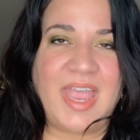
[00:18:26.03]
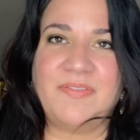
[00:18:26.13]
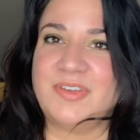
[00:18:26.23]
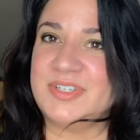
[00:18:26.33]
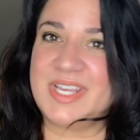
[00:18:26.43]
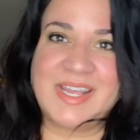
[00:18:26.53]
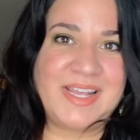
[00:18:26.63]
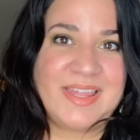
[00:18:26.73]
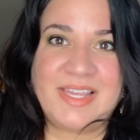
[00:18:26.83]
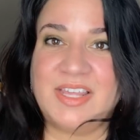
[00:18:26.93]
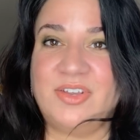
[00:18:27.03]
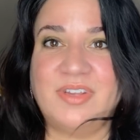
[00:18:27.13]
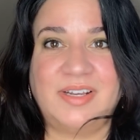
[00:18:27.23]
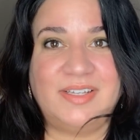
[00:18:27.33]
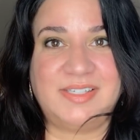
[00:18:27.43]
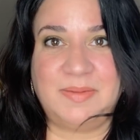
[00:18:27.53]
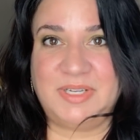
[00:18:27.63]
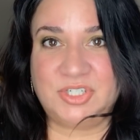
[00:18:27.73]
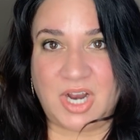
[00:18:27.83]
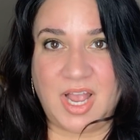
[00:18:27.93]
If there's anything that you'd like to see
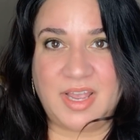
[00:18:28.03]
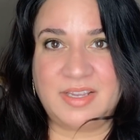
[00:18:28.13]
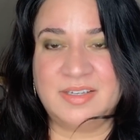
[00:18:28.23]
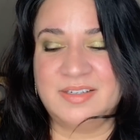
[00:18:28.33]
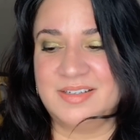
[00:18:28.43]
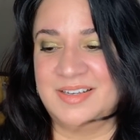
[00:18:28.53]
me try,